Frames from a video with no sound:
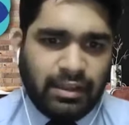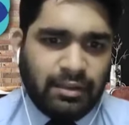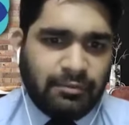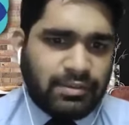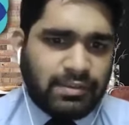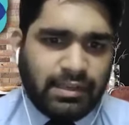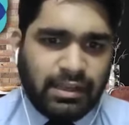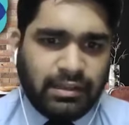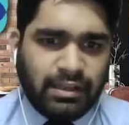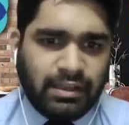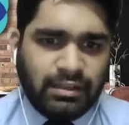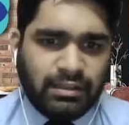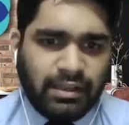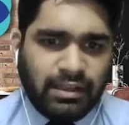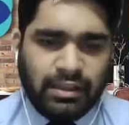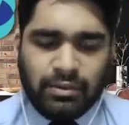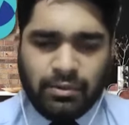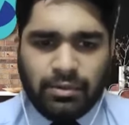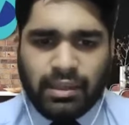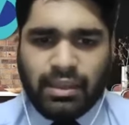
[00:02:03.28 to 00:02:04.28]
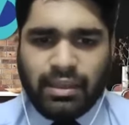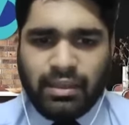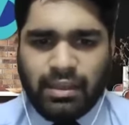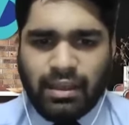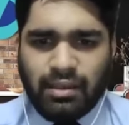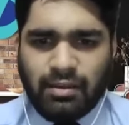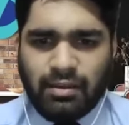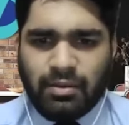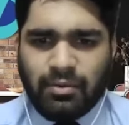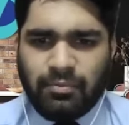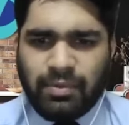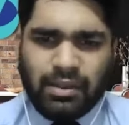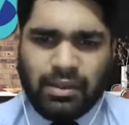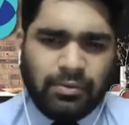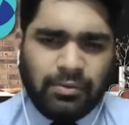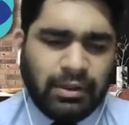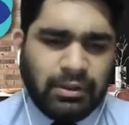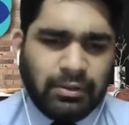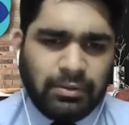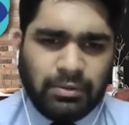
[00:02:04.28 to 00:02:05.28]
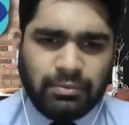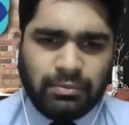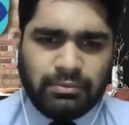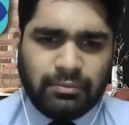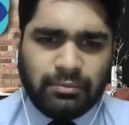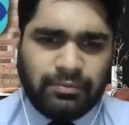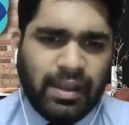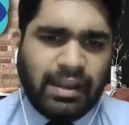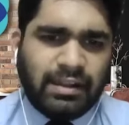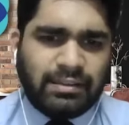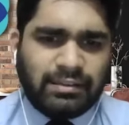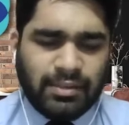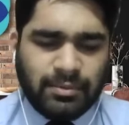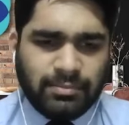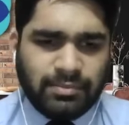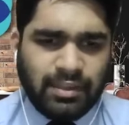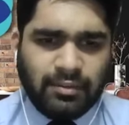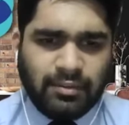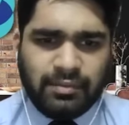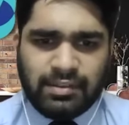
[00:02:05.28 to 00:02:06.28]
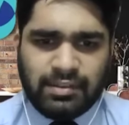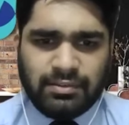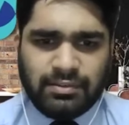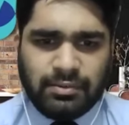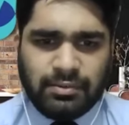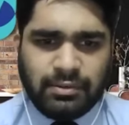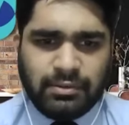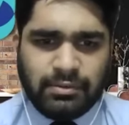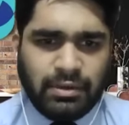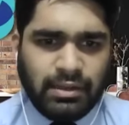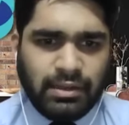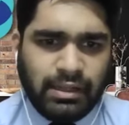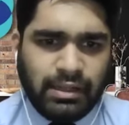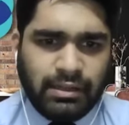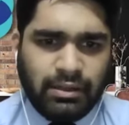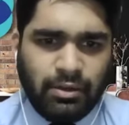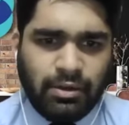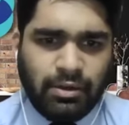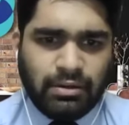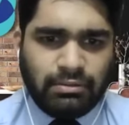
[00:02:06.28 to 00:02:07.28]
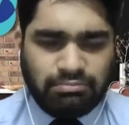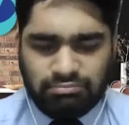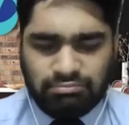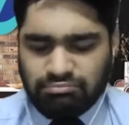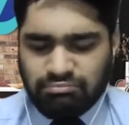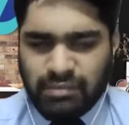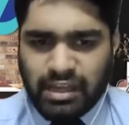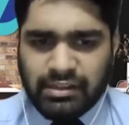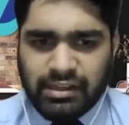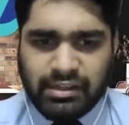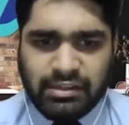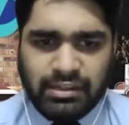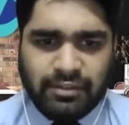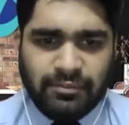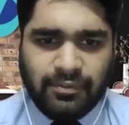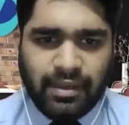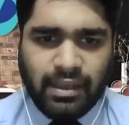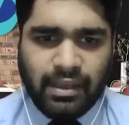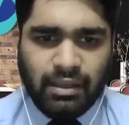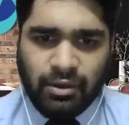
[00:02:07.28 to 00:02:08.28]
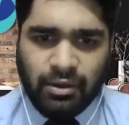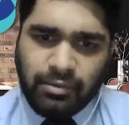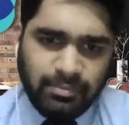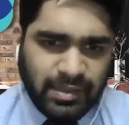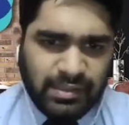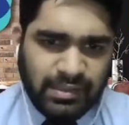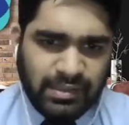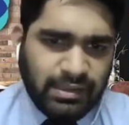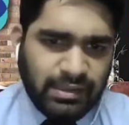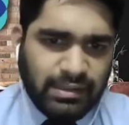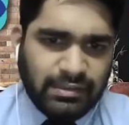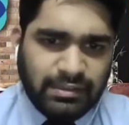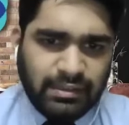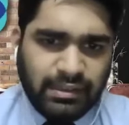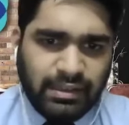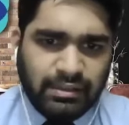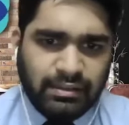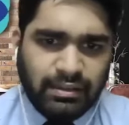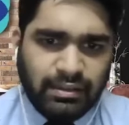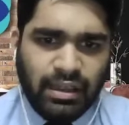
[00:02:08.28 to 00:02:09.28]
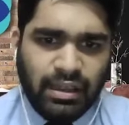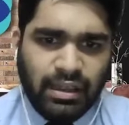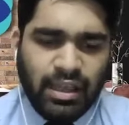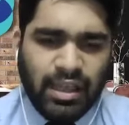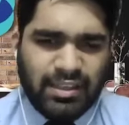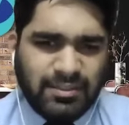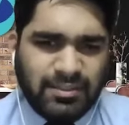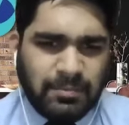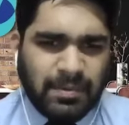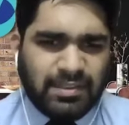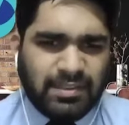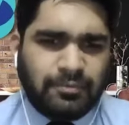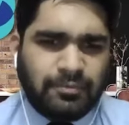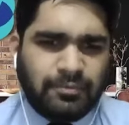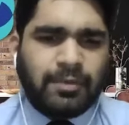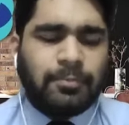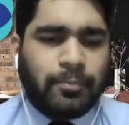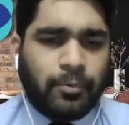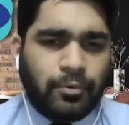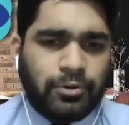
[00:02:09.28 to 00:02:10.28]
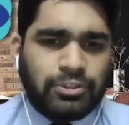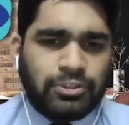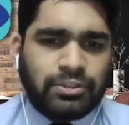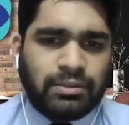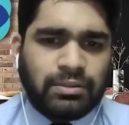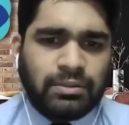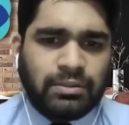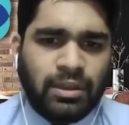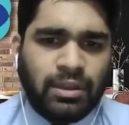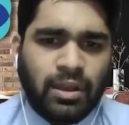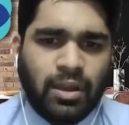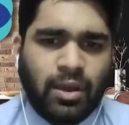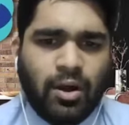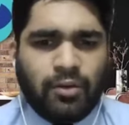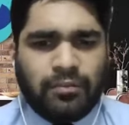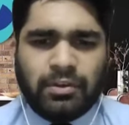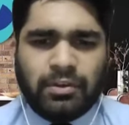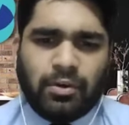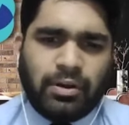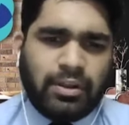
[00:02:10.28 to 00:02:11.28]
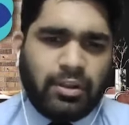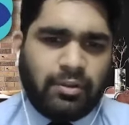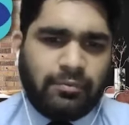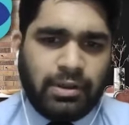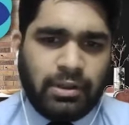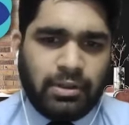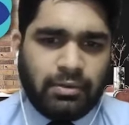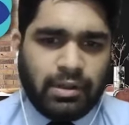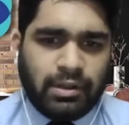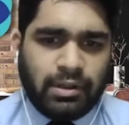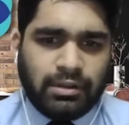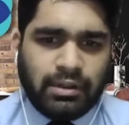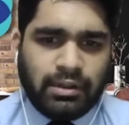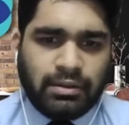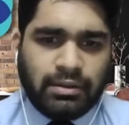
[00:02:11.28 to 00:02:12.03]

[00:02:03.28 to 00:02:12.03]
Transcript: I was getting, like, okay, we are going to find something which is going to relate or identify or basically select a specific portion of an audio video content.